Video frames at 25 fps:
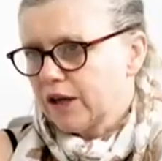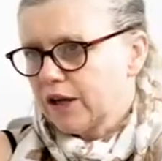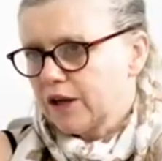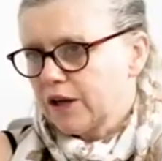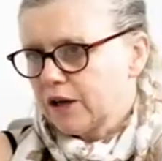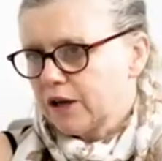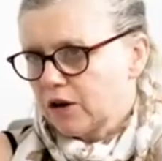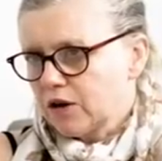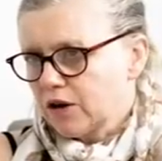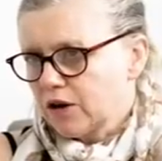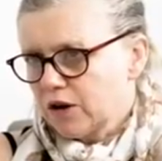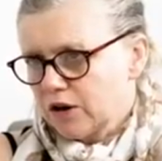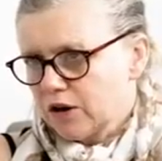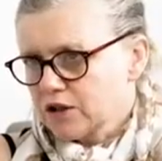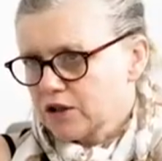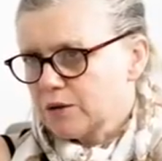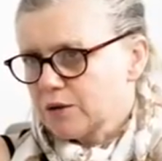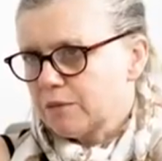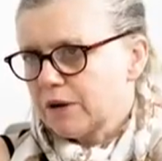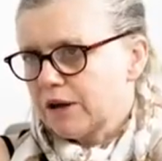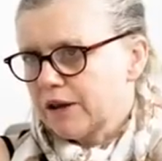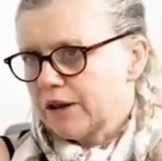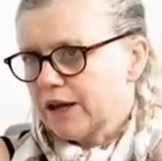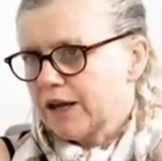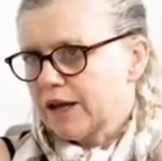the
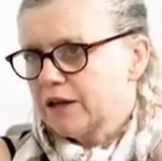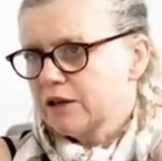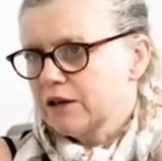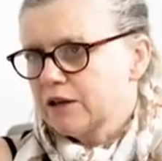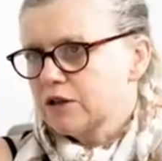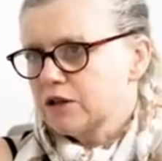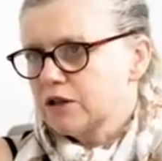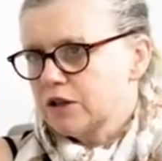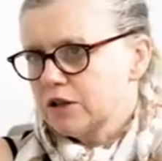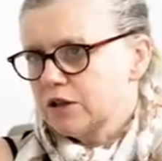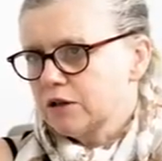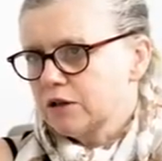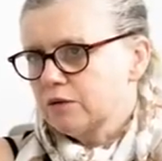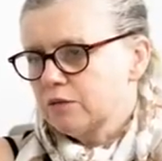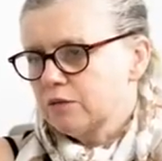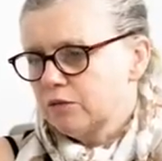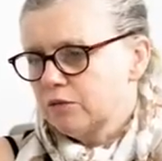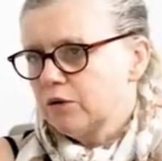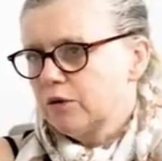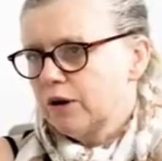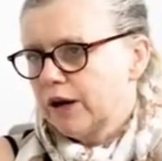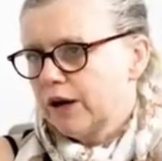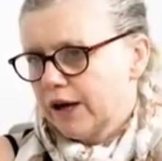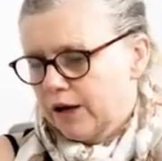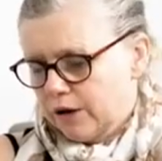colonoscopy then to
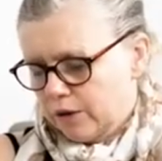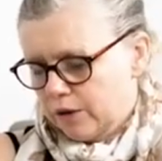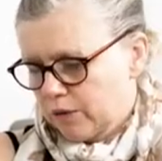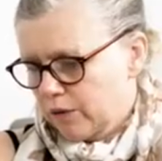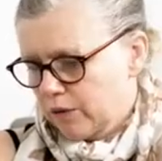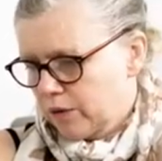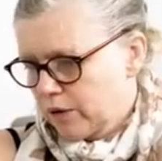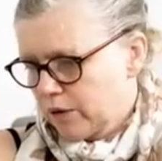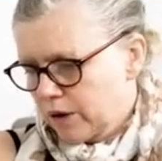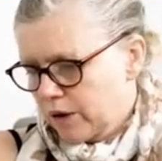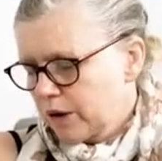P- out.